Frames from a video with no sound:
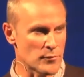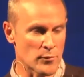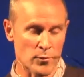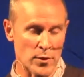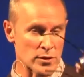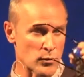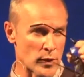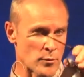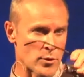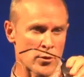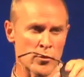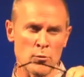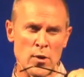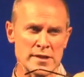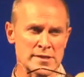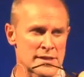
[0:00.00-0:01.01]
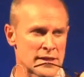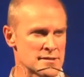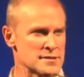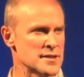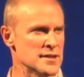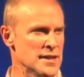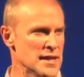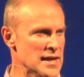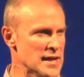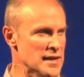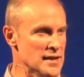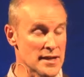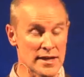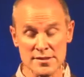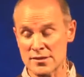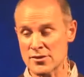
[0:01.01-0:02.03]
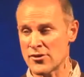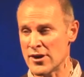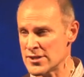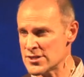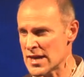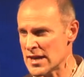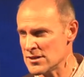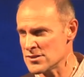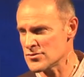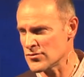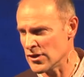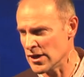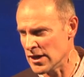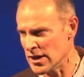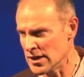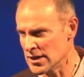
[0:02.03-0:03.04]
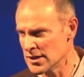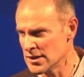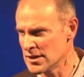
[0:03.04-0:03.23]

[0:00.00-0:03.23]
both when we were in West London and here, is a great challenge for her.